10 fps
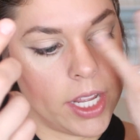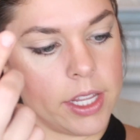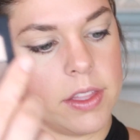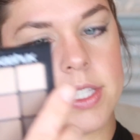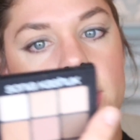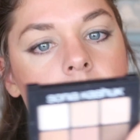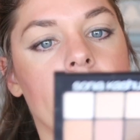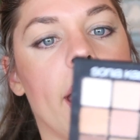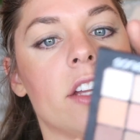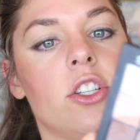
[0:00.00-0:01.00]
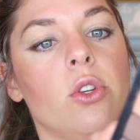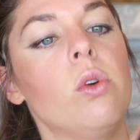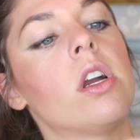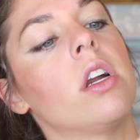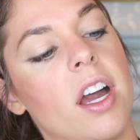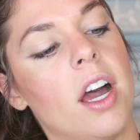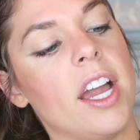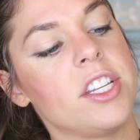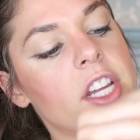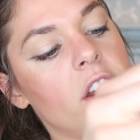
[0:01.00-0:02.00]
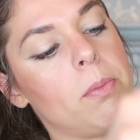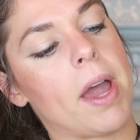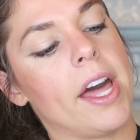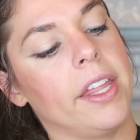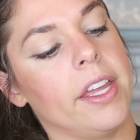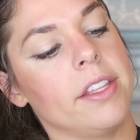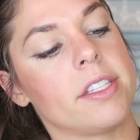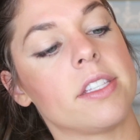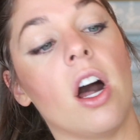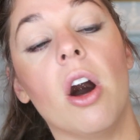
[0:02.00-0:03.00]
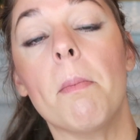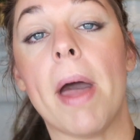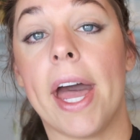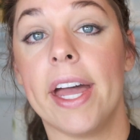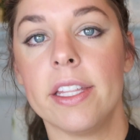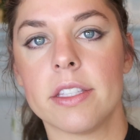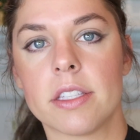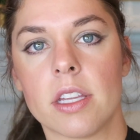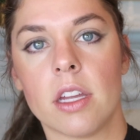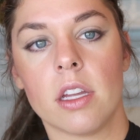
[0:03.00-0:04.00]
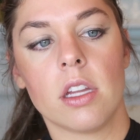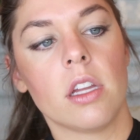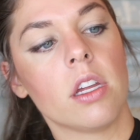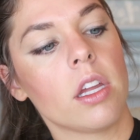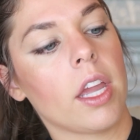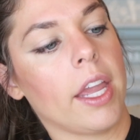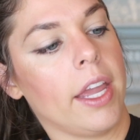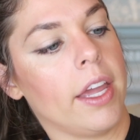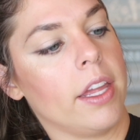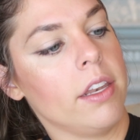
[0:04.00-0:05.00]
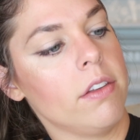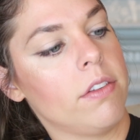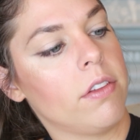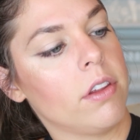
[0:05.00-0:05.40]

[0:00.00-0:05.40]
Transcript: taking the Sonia Kashuk eyeshadow palette. This is all matte. And